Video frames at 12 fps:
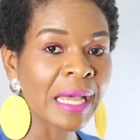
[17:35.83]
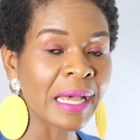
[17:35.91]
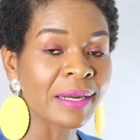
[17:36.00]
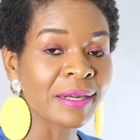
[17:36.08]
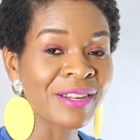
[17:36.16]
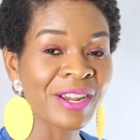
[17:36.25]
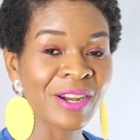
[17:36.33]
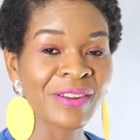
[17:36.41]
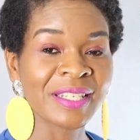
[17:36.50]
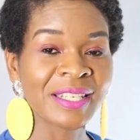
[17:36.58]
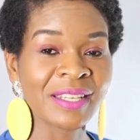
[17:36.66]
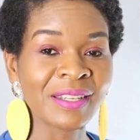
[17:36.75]
and
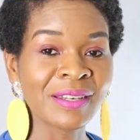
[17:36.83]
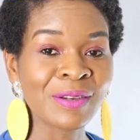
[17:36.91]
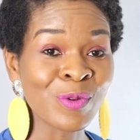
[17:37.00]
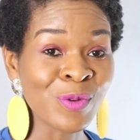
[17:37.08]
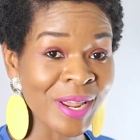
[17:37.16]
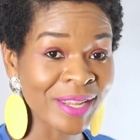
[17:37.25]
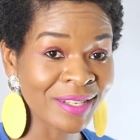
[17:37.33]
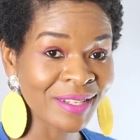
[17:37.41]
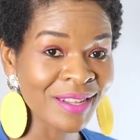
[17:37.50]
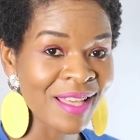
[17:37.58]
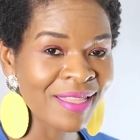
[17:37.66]
Guaranteed Rate